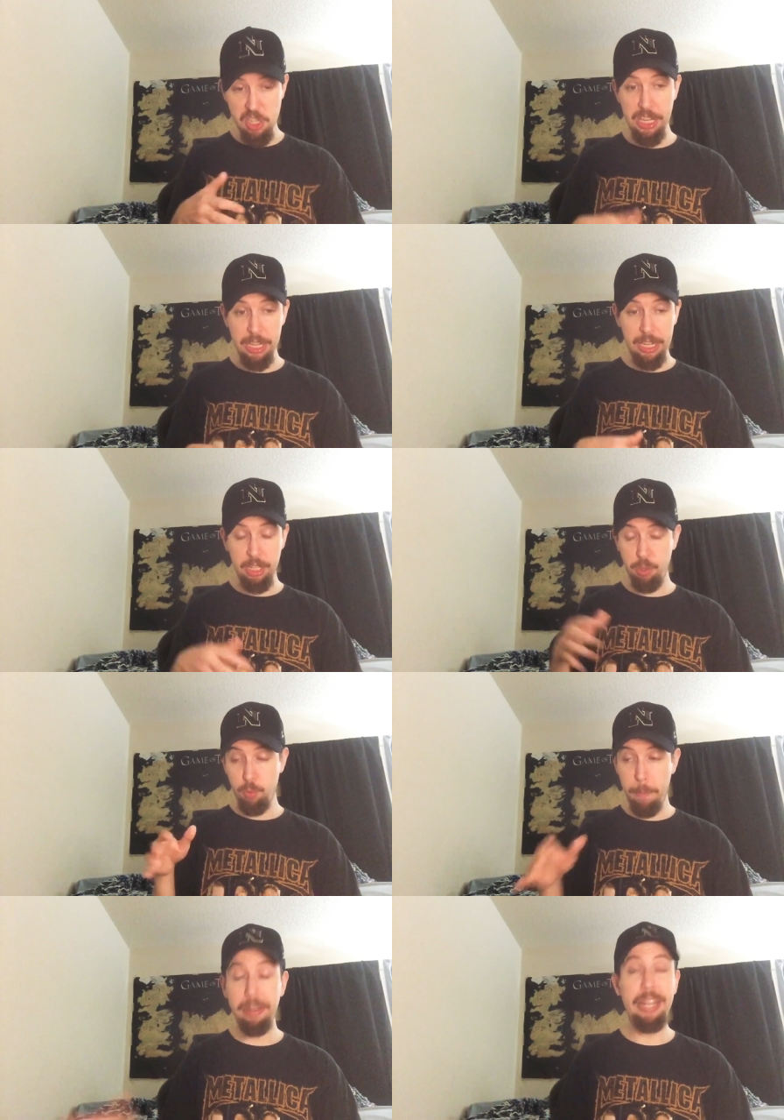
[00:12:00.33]
seeking to
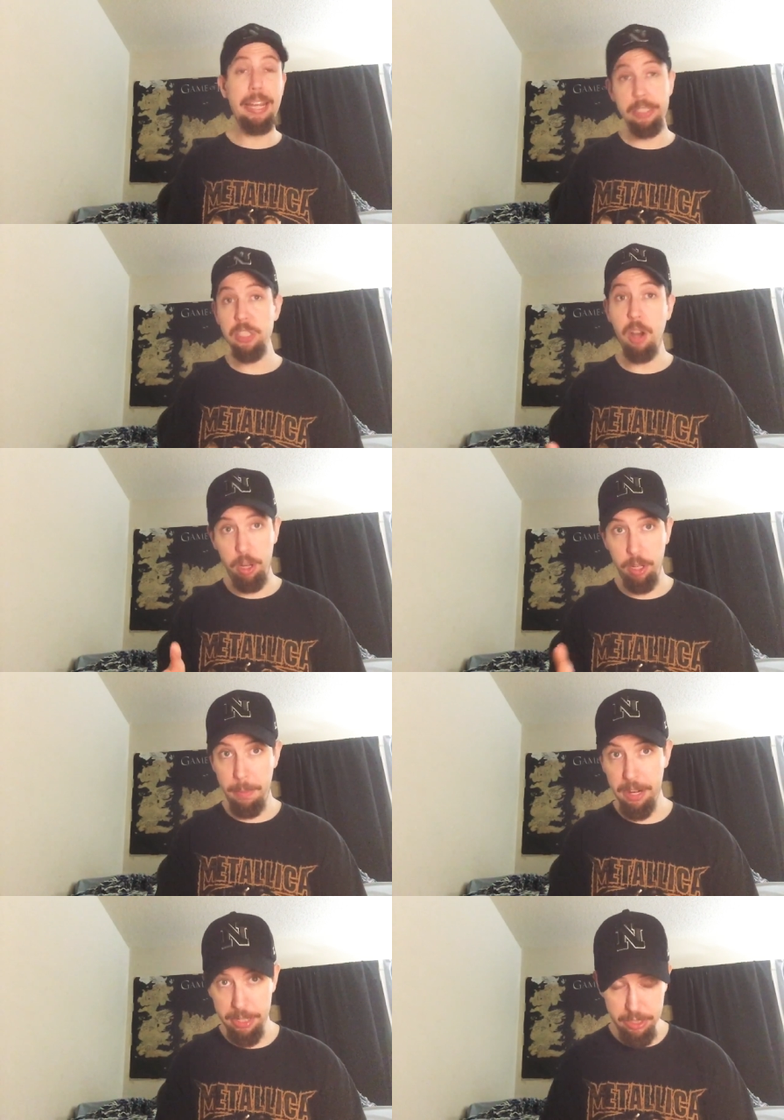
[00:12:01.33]
replace all
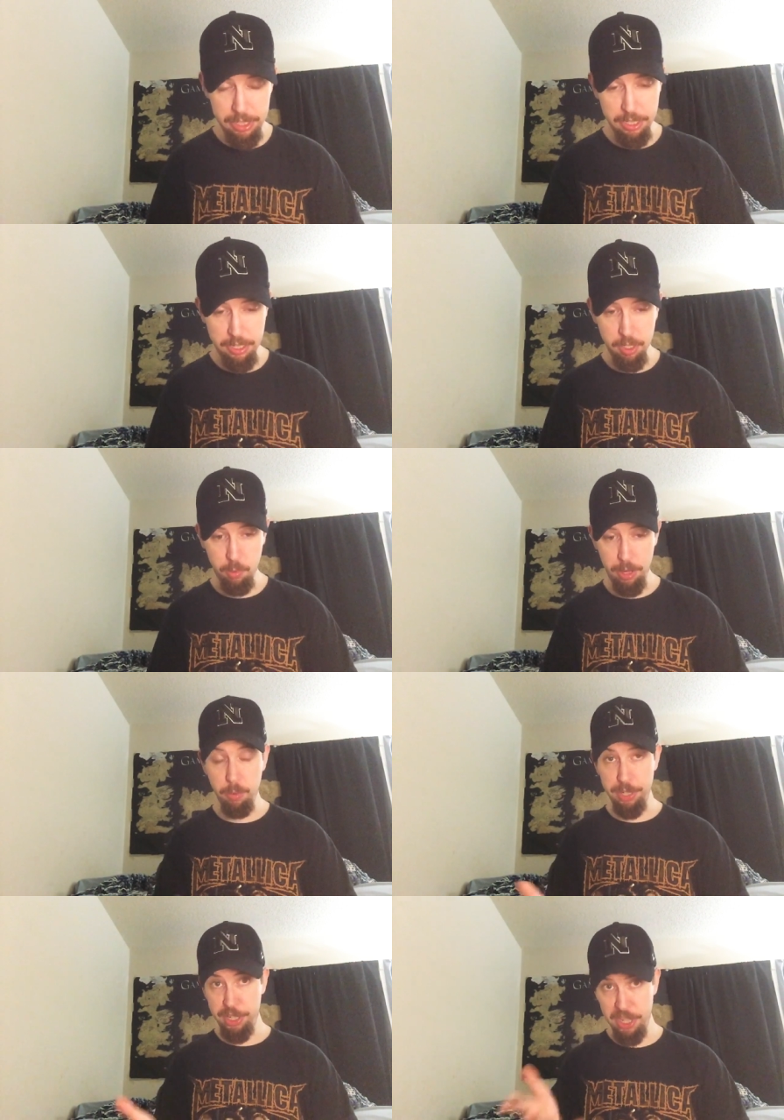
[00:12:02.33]
american citizens with
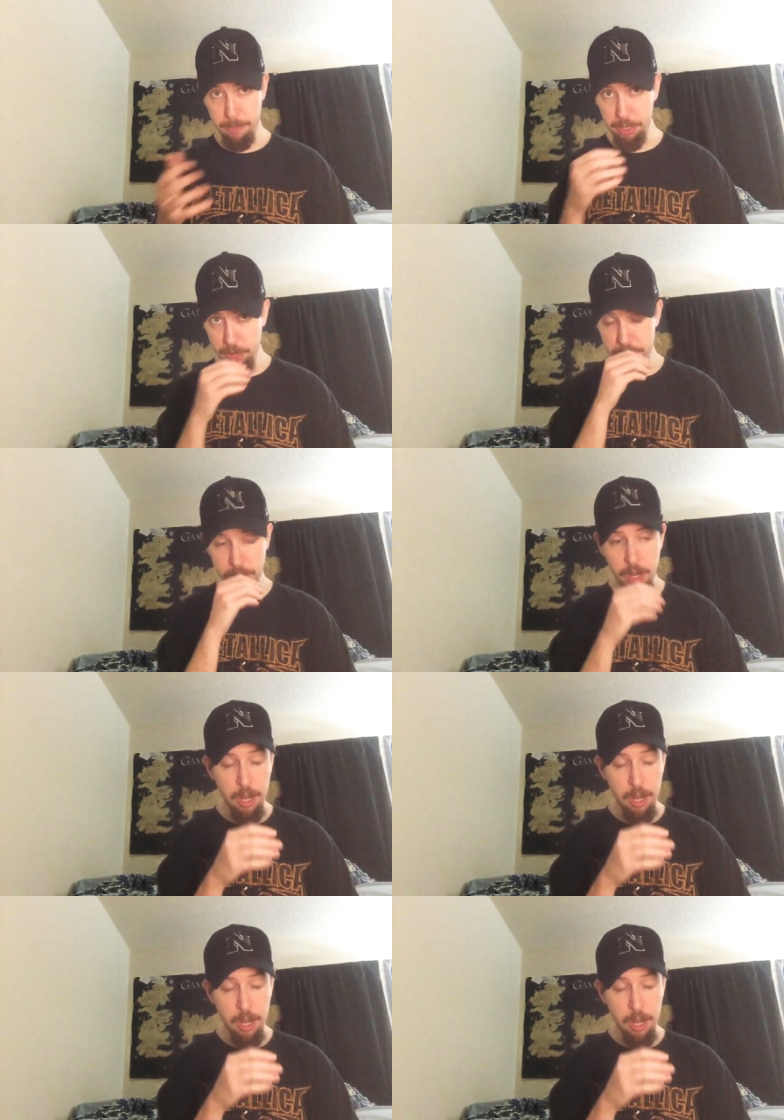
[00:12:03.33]
which is immigrants